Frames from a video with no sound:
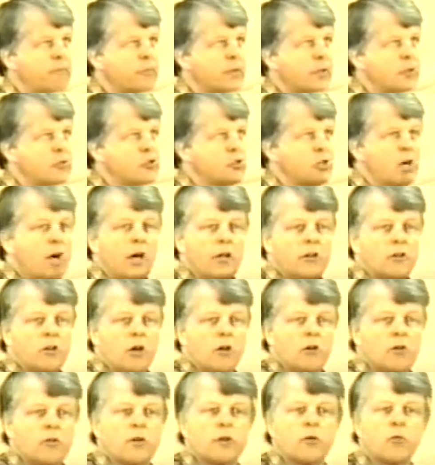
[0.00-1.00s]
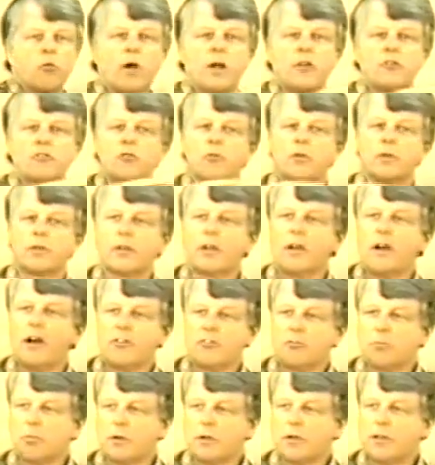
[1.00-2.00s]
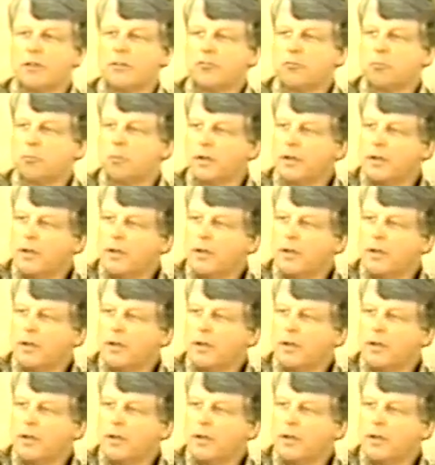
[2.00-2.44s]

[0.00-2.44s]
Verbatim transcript: John not only writes what the gospel is, but